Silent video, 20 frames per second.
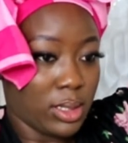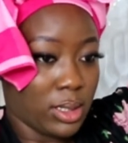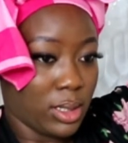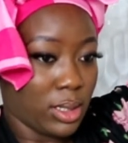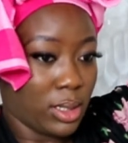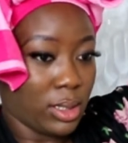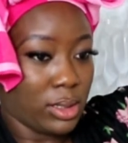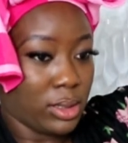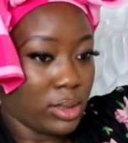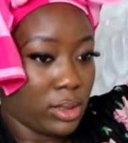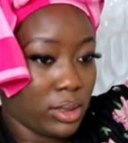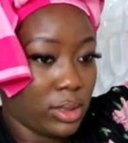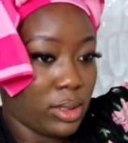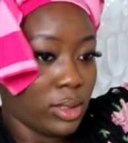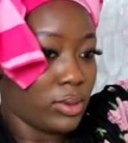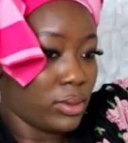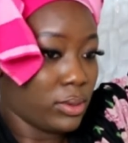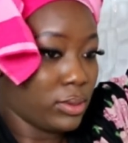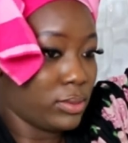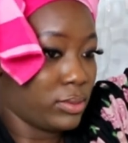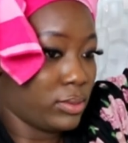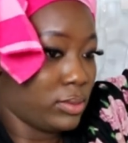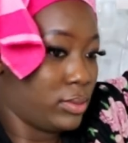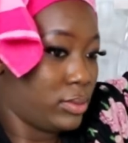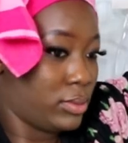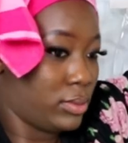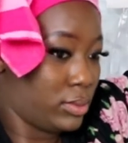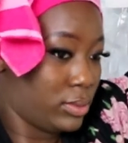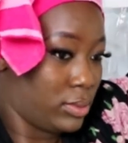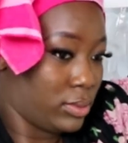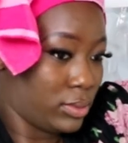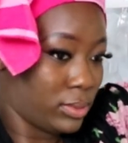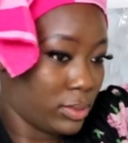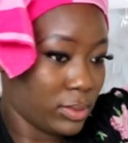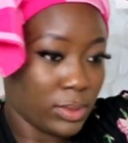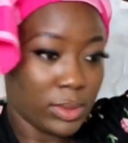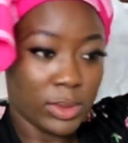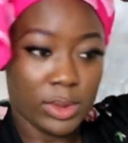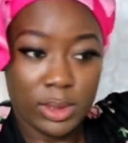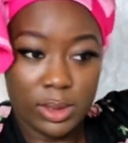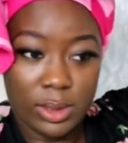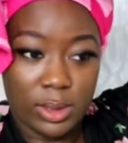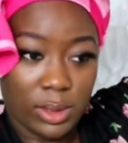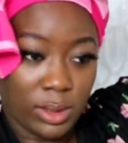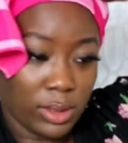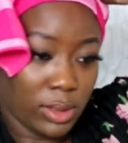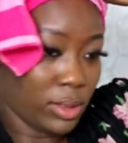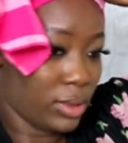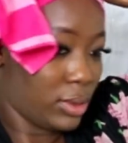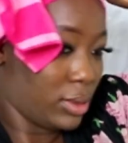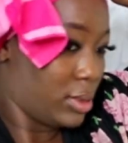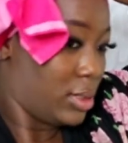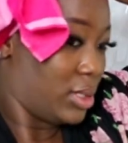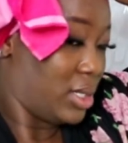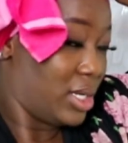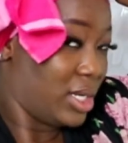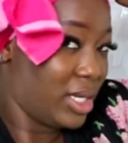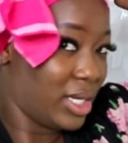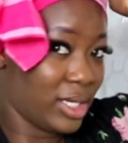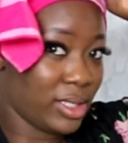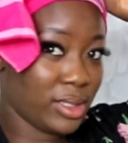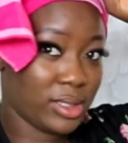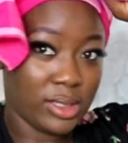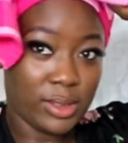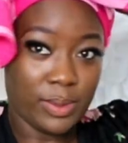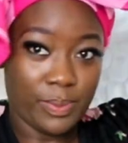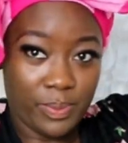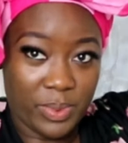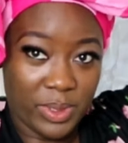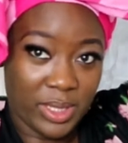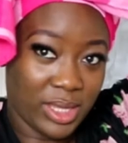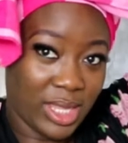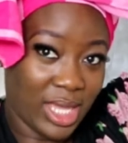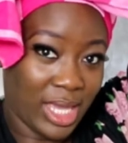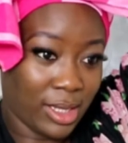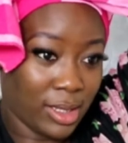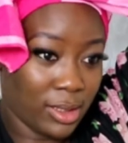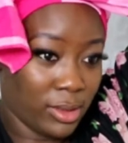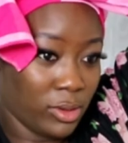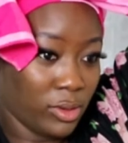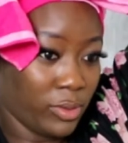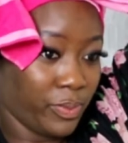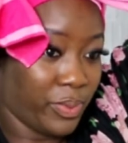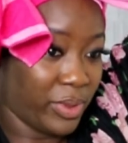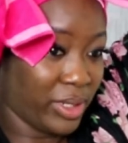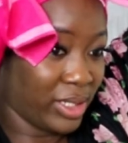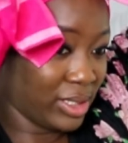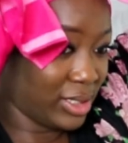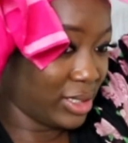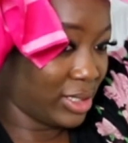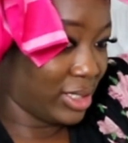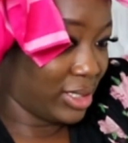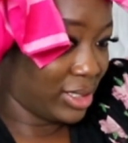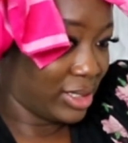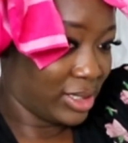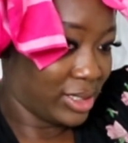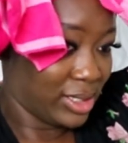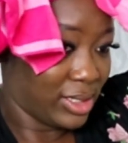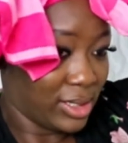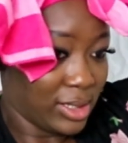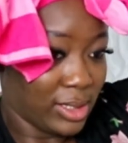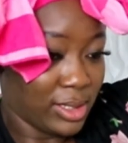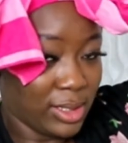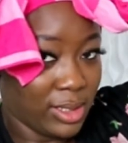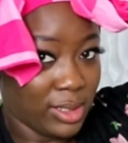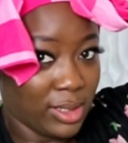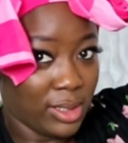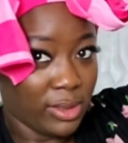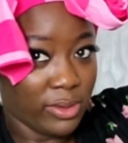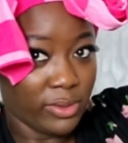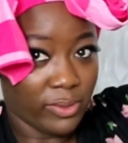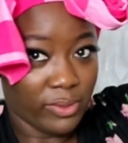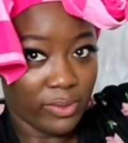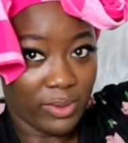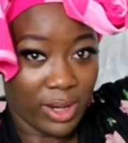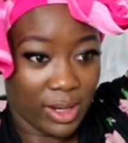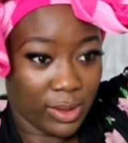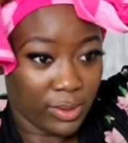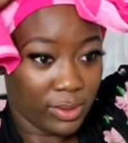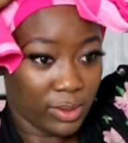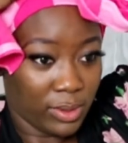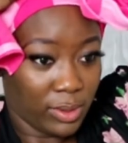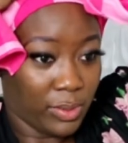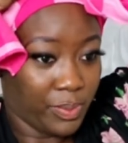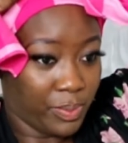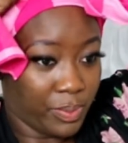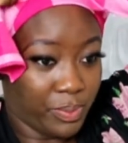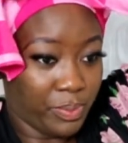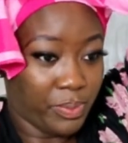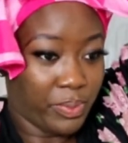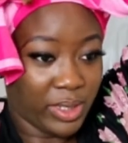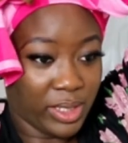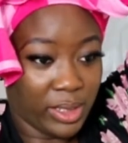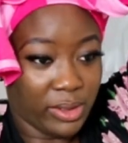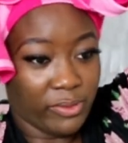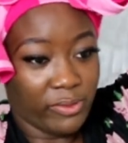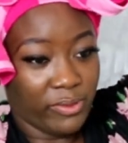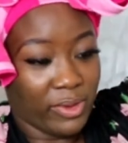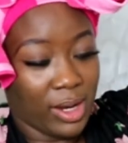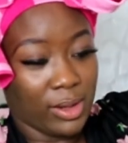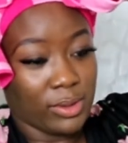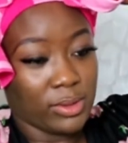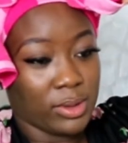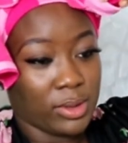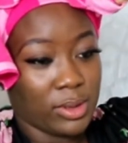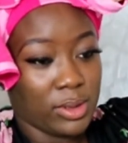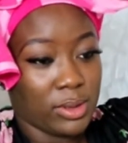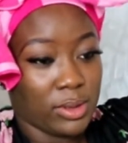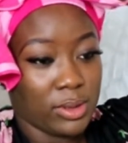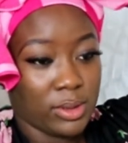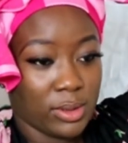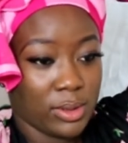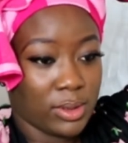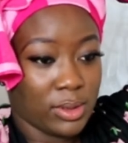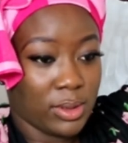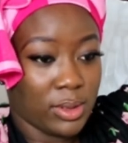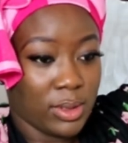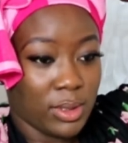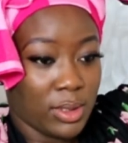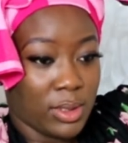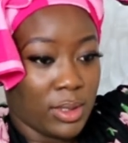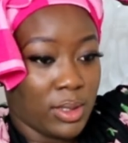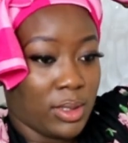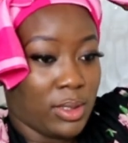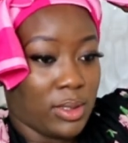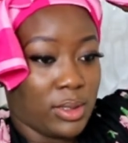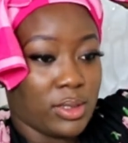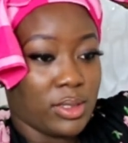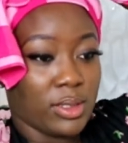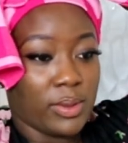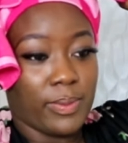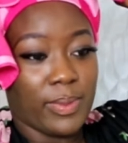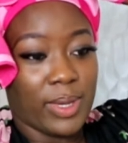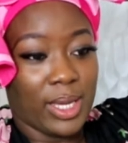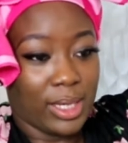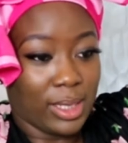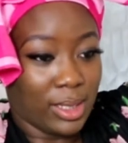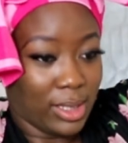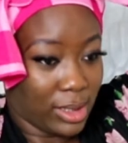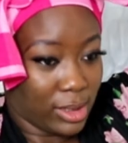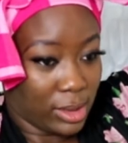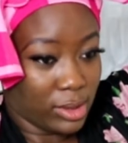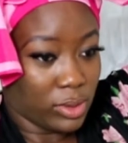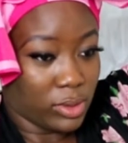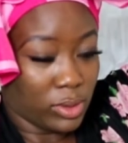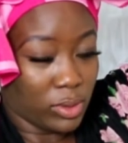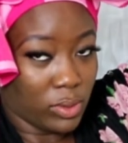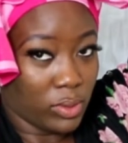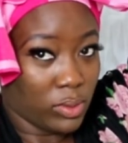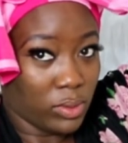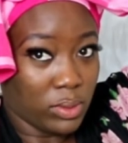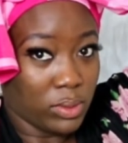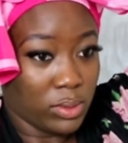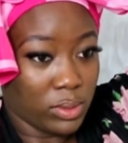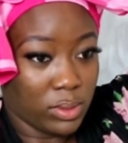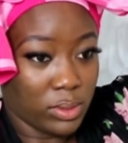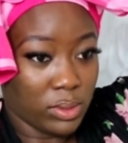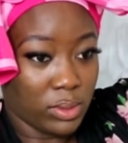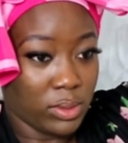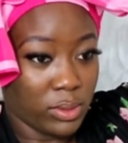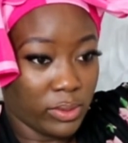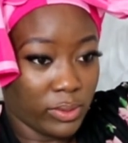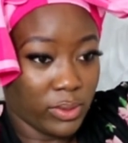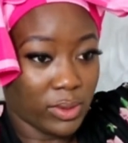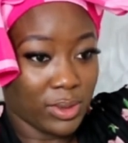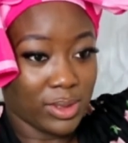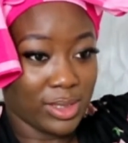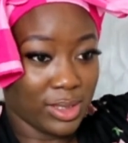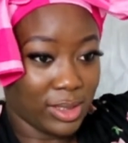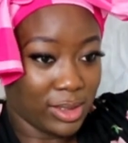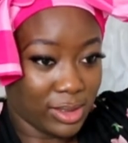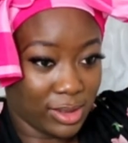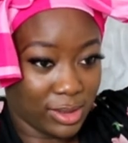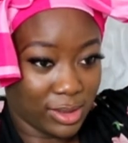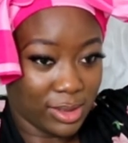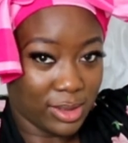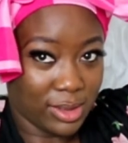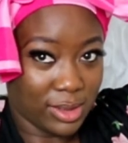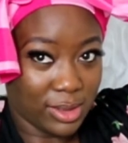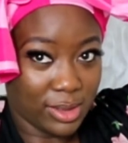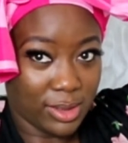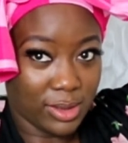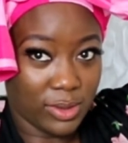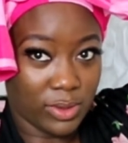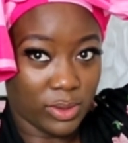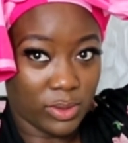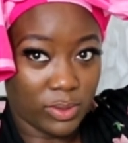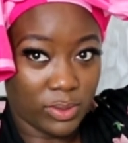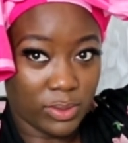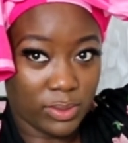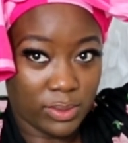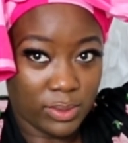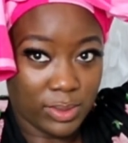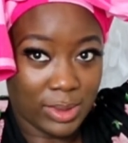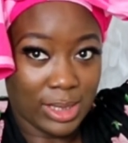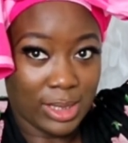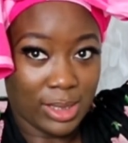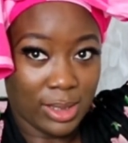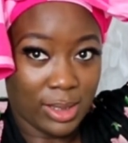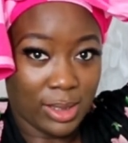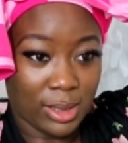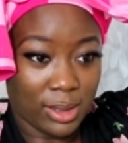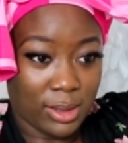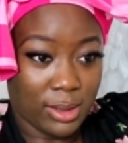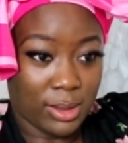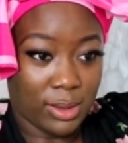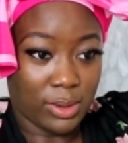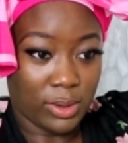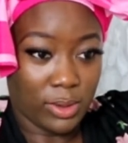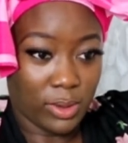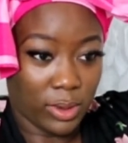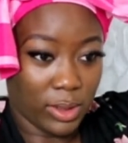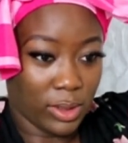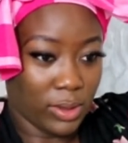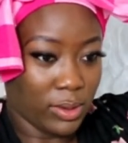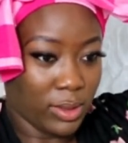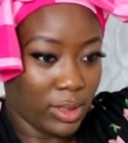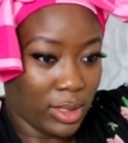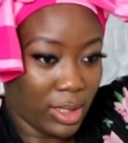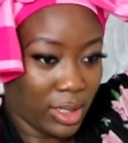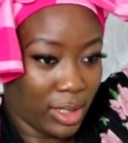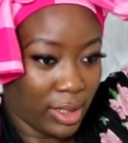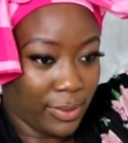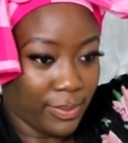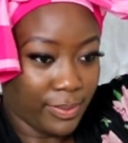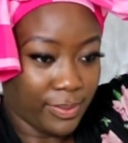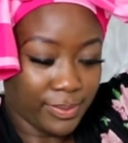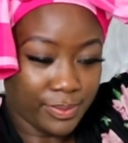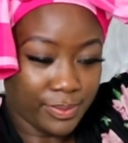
like so. So you tie it, but then you bring this round, bring it round to the back like so. You've got this little going on here